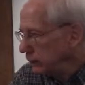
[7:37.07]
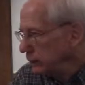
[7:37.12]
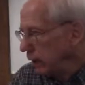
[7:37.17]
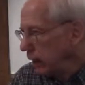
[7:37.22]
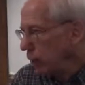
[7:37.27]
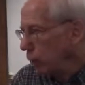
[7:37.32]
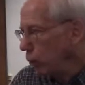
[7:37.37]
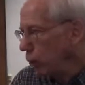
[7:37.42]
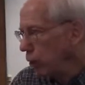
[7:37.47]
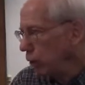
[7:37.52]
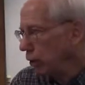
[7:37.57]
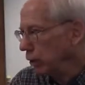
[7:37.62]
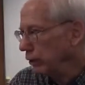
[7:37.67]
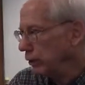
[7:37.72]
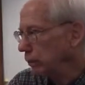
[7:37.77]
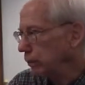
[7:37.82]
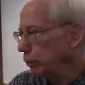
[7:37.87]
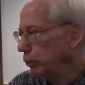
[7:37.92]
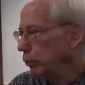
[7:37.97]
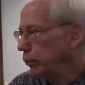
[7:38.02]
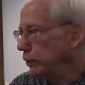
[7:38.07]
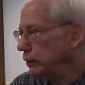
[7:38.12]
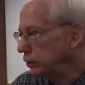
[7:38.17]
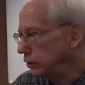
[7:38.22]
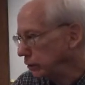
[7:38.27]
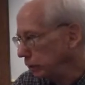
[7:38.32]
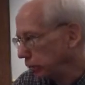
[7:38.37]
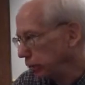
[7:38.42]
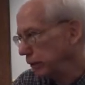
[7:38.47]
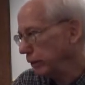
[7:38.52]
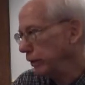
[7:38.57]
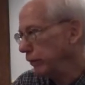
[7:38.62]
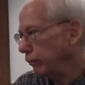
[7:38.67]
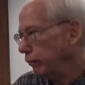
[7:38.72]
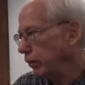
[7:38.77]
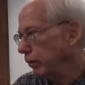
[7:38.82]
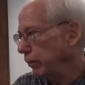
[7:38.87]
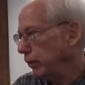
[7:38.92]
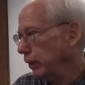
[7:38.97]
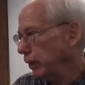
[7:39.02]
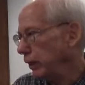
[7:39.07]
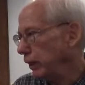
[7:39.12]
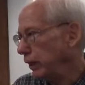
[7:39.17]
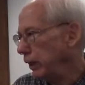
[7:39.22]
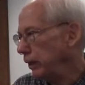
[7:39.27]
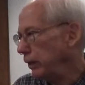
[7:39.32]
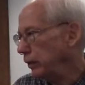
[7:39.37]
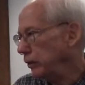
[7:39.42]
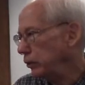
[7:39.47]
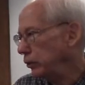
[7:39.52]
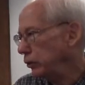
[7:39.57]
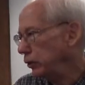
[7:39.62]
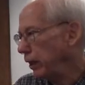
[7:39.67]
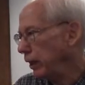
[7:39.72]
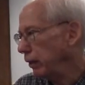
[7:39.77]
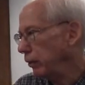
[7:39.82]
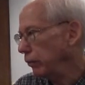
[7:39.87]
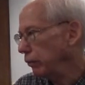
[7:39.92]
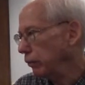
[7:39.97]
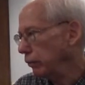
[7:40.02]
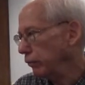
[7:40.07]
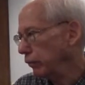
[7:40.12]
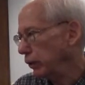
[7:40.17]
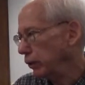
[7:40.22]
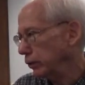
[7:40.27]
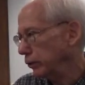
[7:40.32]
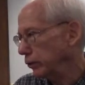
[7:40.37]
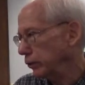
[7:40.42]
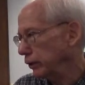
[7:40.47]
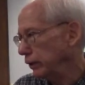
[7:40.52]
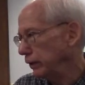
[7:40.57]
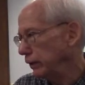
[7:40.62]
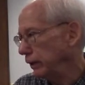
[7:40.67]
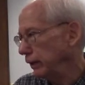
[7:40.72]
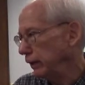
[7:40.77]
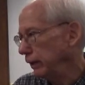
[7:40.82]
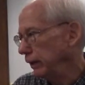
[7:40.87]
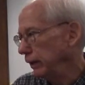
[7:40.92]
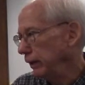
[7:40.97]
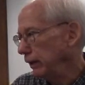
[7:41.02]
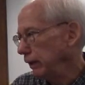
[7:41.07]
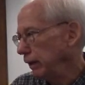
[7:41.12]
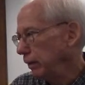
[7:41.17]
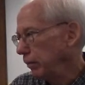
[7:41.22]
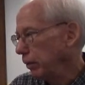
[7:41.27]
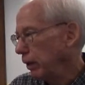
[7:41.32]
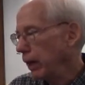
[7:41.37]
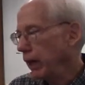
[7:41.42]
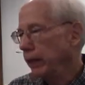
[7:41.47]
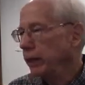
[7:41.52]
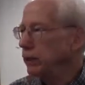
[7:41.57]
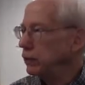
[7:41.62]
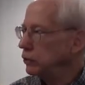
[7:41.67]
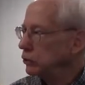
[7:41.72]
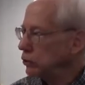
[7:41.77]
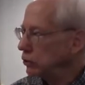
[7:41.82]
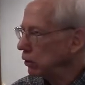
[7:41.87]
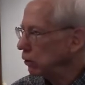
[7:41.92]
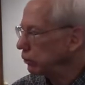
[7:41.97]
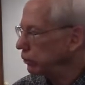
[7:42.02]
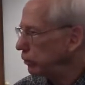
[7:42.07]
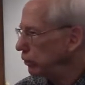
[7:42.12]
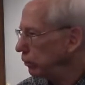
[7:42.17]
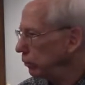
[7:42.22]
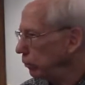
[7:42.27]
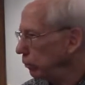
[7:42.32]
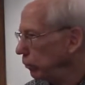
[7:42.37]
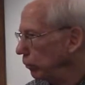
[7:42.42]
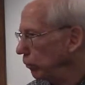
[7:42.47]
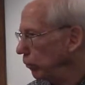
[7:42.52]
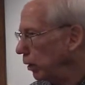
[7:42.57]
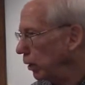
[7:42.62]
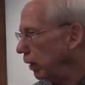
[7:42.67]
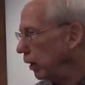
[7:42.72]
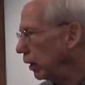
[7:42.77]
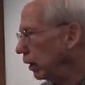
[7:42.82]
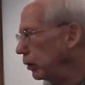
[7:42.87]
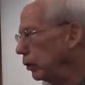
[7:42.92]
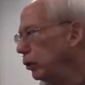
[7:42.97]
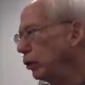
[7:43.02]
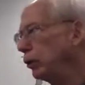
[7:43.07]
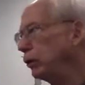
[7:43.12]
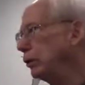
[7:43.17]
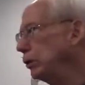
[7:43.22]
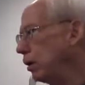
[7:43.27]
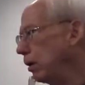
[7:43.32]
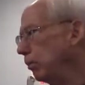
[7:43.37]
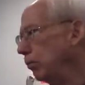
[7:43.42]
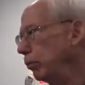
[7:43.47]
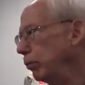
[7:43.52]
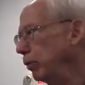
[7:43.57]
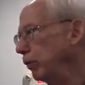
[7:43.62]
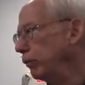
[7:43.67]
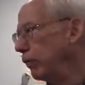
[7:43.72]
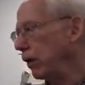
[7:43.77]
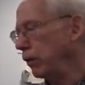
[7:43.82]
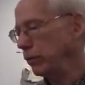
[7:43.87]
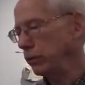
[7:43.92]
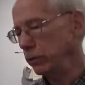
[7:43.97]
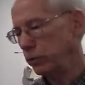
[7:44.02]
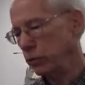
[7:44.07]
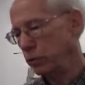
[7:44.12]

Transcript: is I worked principally from the English Standard Version, but I consulted a, uh, a good number of other